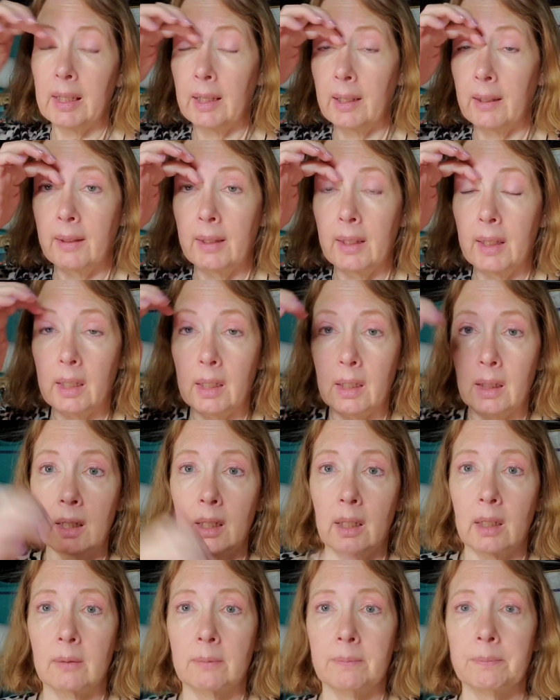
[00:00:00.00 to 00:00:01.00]
And
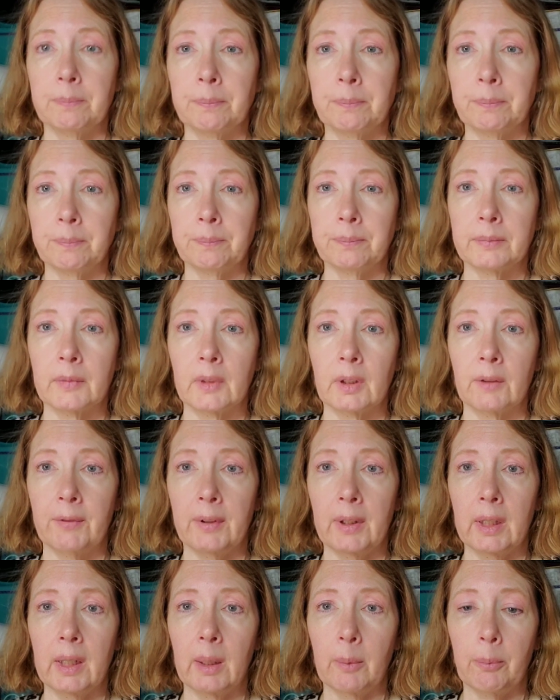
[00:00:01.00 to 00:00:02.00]
then
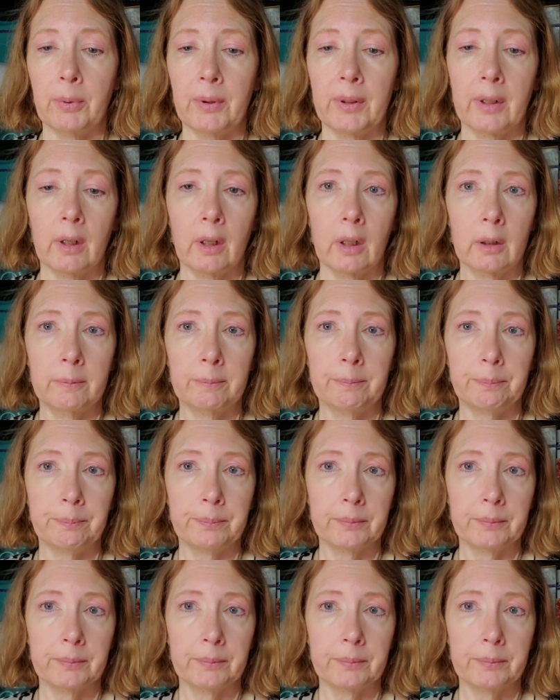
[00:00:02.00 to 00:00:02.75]
fill it up with our